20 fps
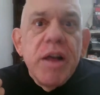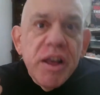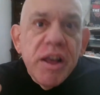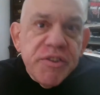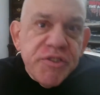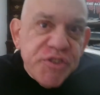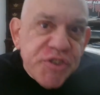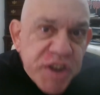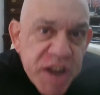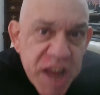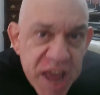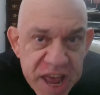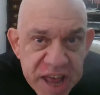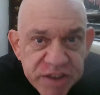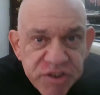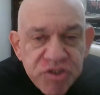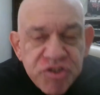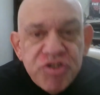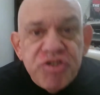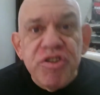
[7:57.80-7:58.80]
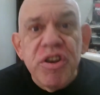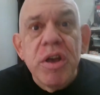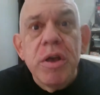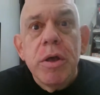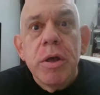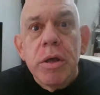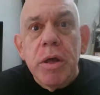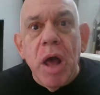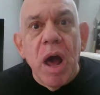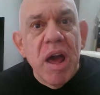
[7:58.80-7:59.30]
snitch,
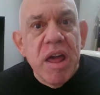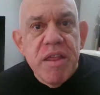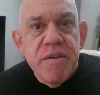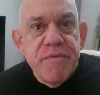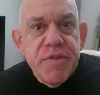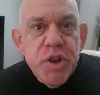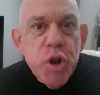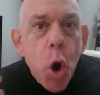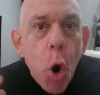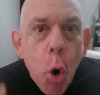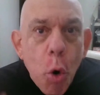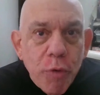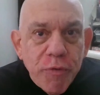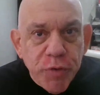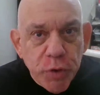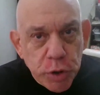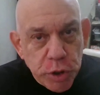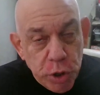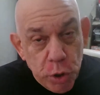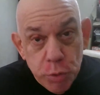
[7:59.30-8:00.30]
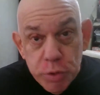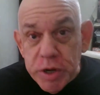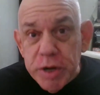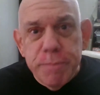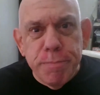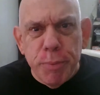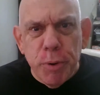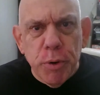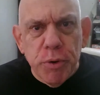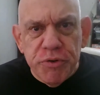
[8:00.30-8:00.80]
kind of an
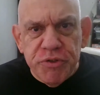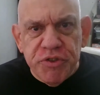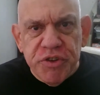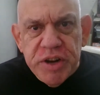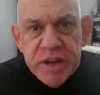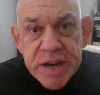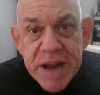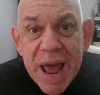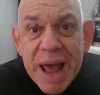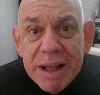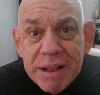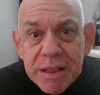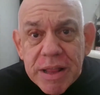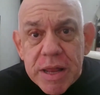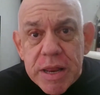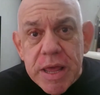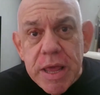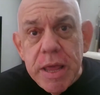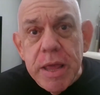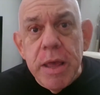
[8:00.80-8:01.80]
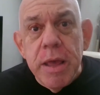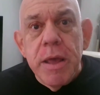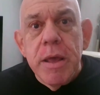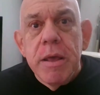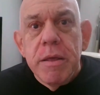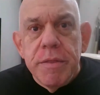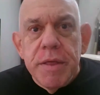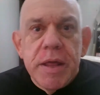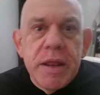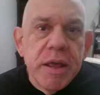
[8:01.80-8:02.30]
overloaded personality
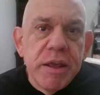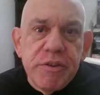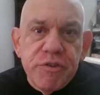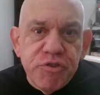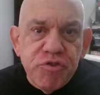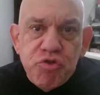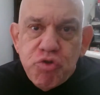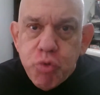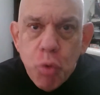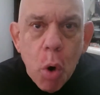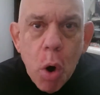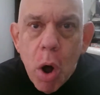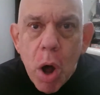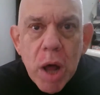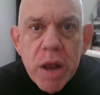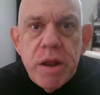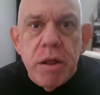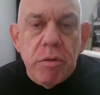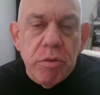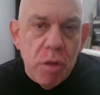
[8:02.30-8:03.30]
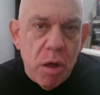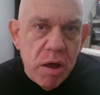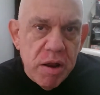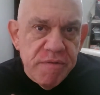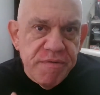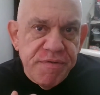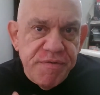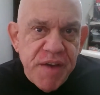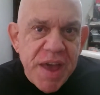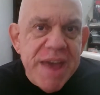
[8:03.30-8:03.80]
that has drawn a lot
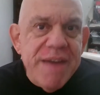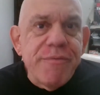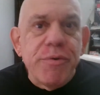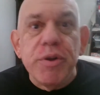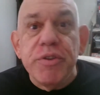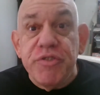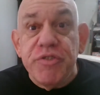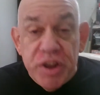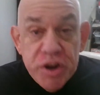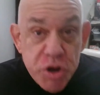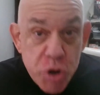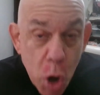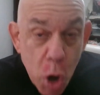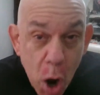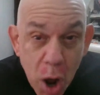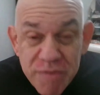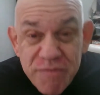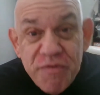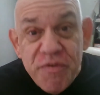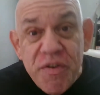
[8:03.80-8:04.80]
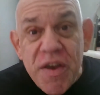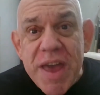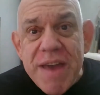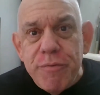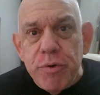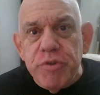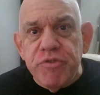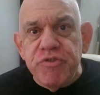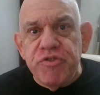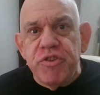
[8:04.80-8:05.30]
of favorites and
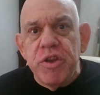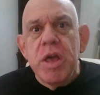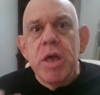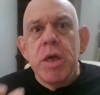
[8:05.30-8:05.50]
non-favorites,